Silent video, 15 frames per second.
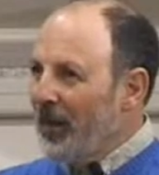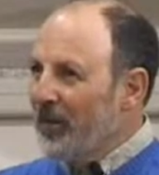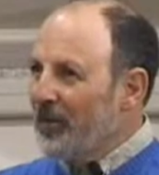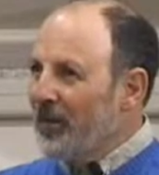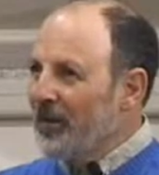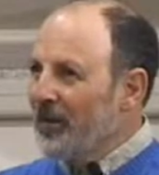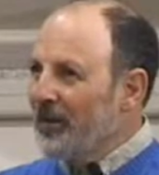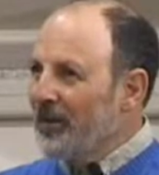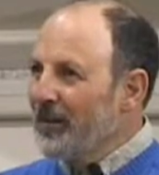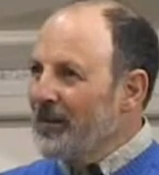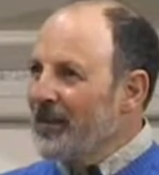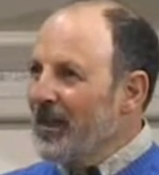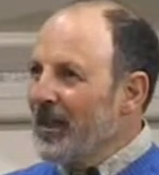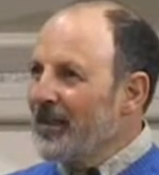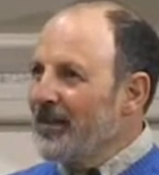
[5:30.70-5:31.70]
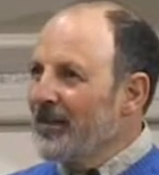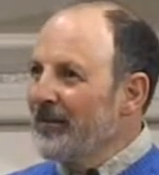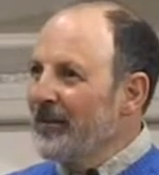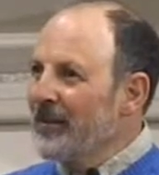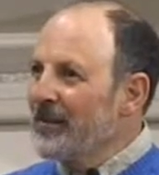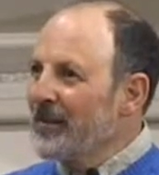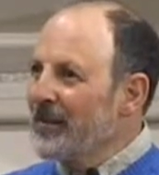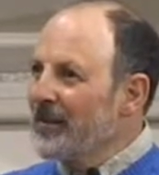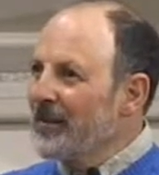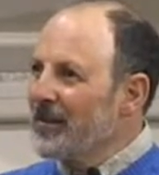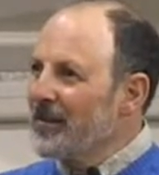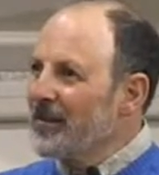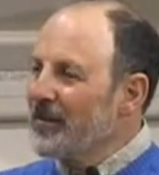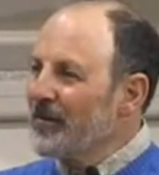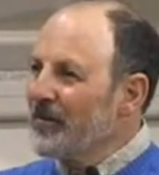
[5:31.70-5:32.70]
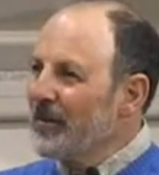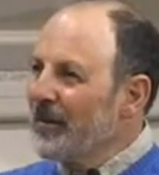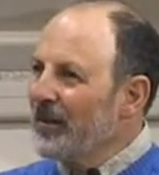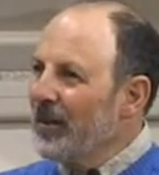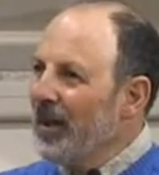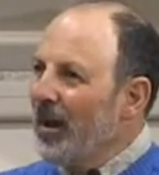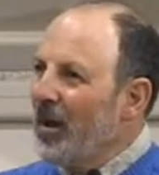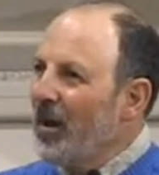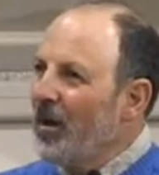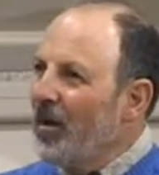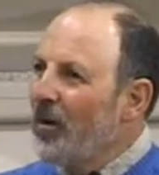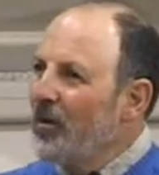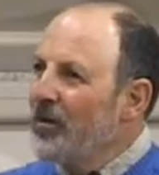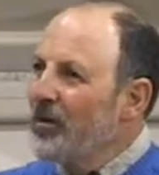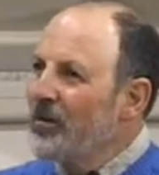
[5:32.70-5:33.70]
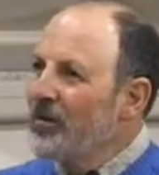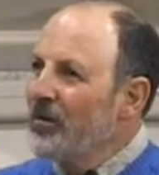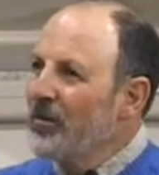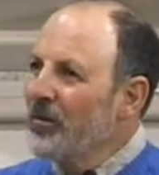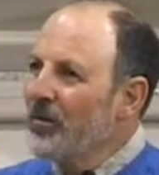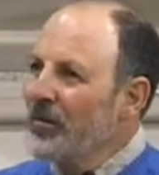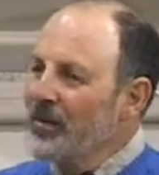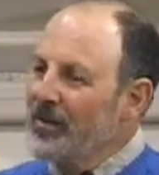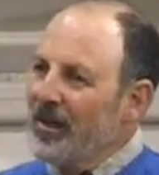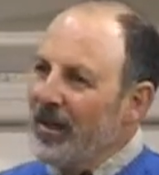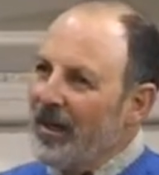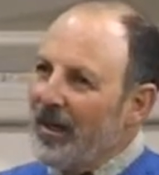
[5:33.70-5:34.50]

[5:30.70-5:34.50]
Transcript: with all these activities, it's to really open doors